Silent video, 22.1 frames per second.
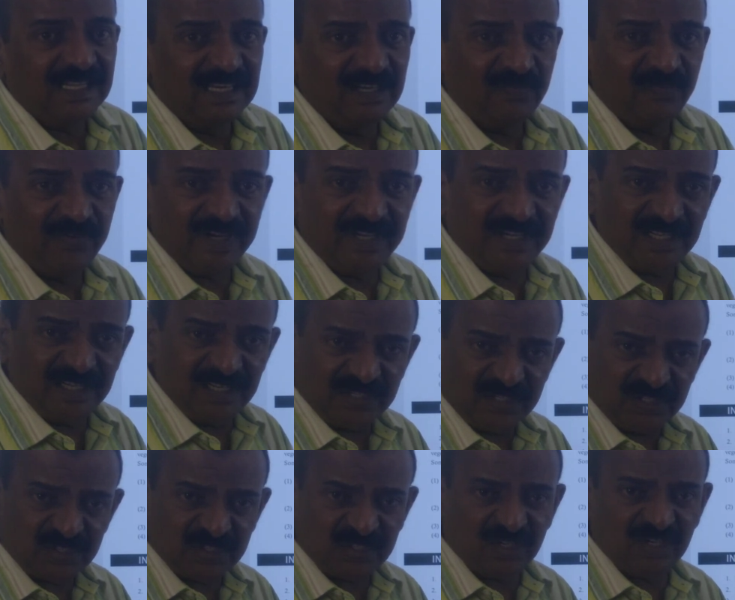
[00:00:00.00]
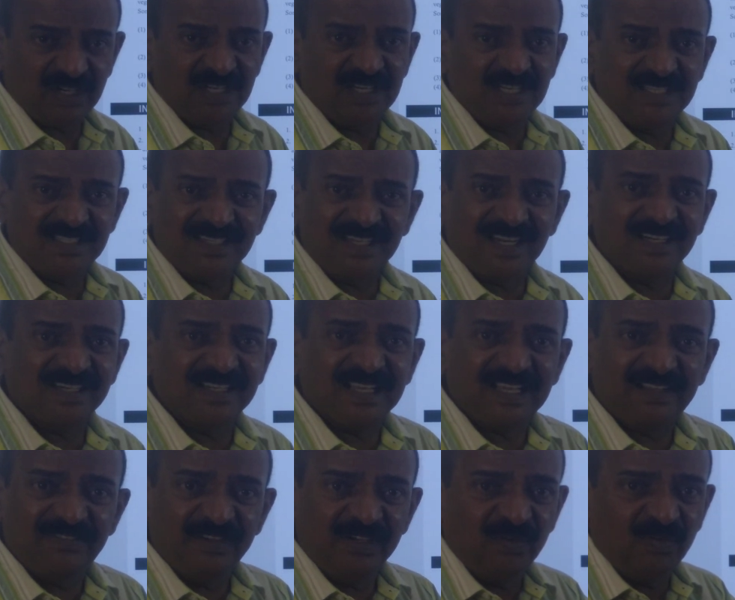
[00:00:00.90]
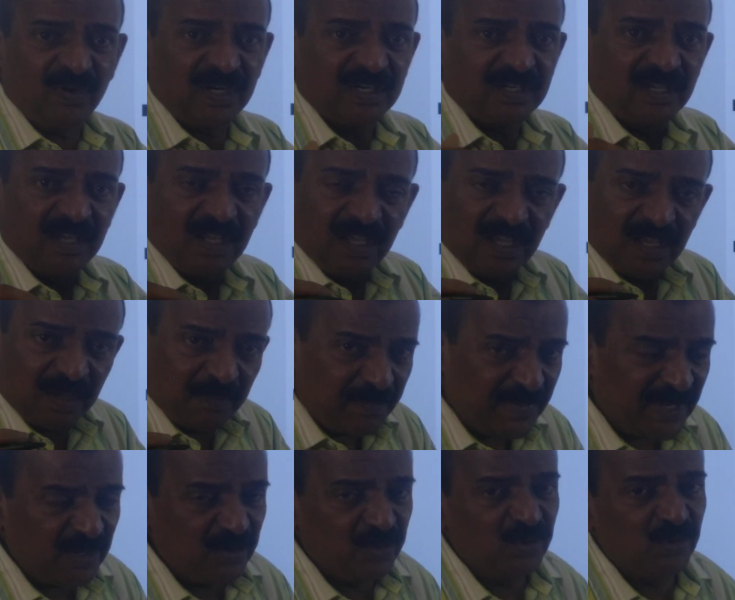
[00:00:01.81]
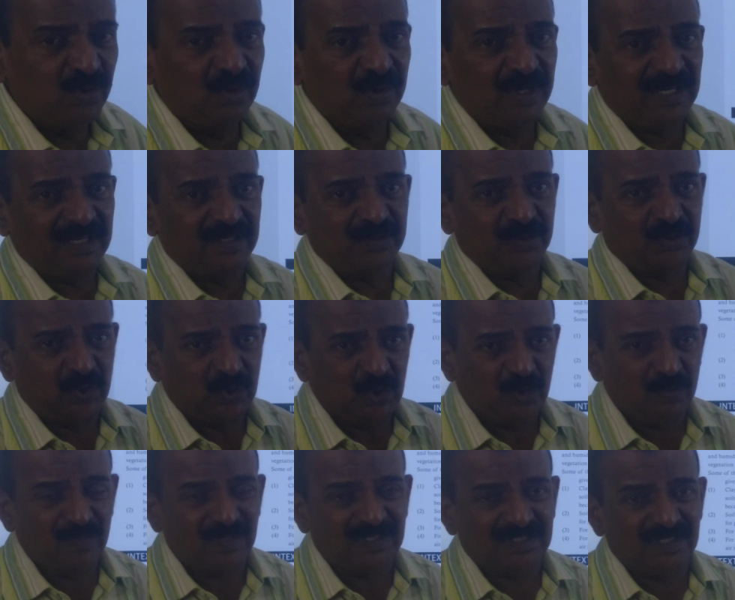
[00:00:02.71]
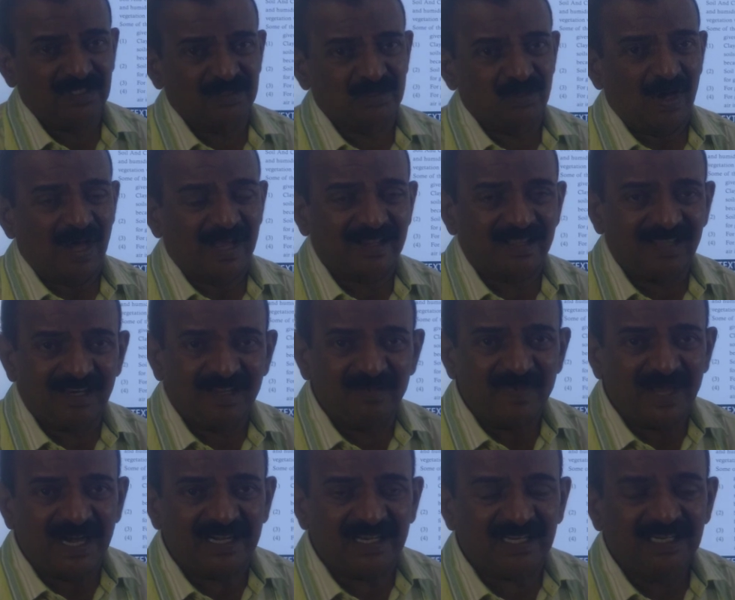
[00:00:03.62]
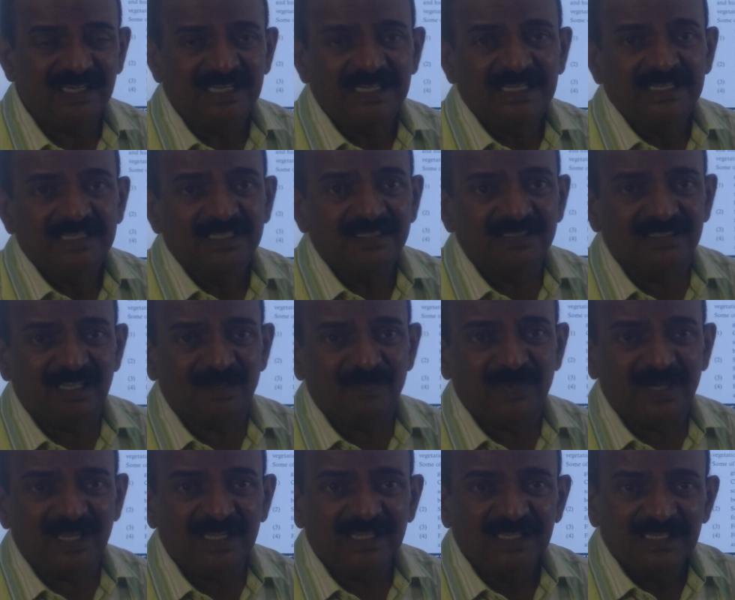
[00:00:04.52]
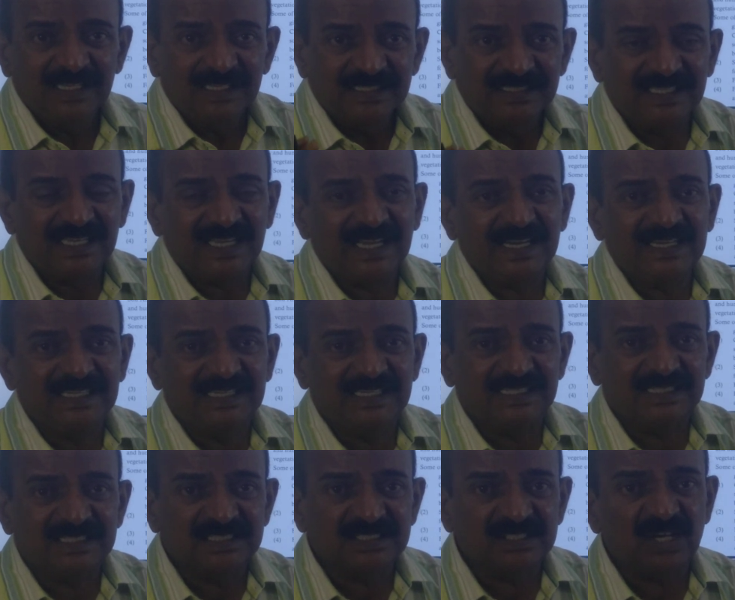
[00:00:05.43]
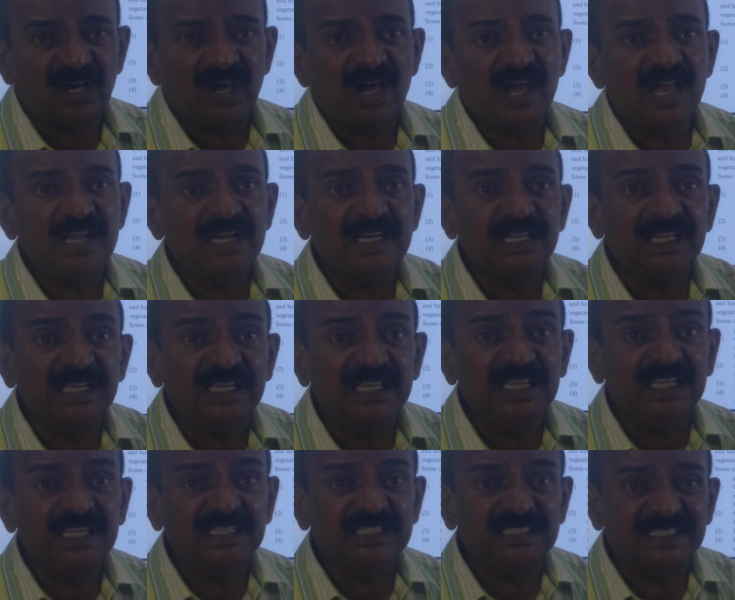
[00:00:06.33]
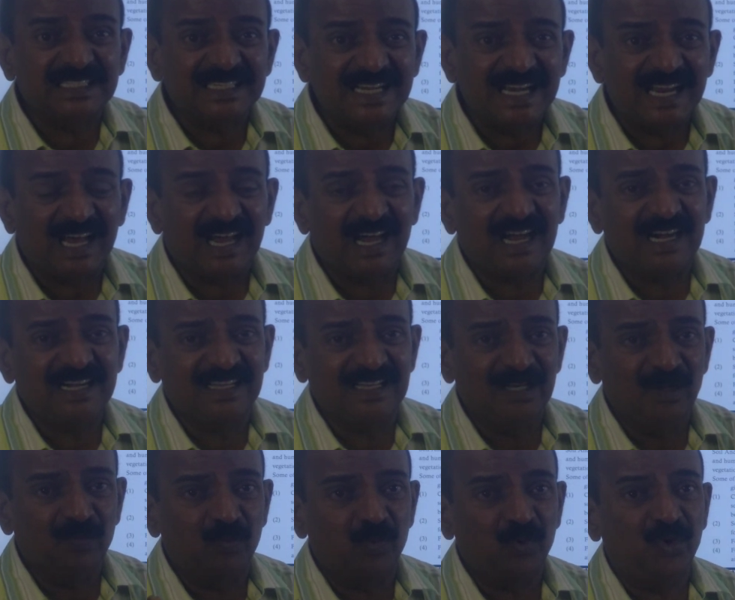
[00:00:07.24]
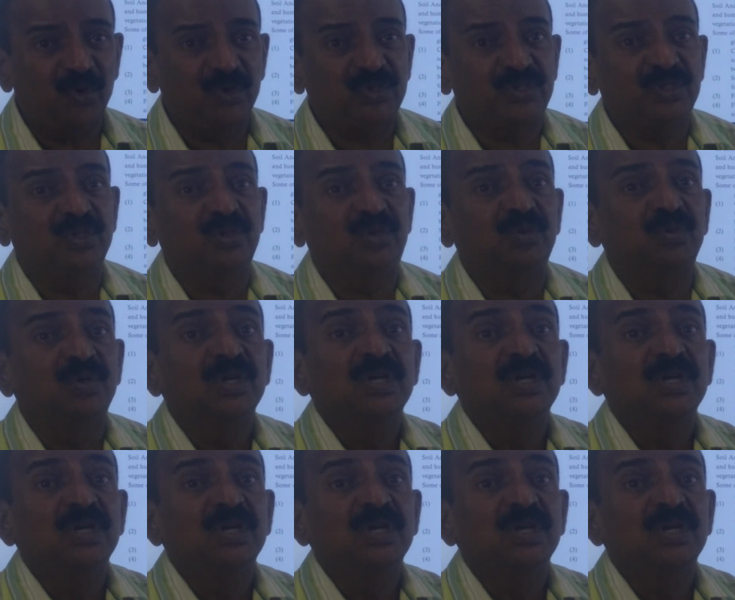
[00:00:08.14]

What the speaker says: infertile soil is not having what? Manure and humus, also organic matter, thereby that soil is not in a position to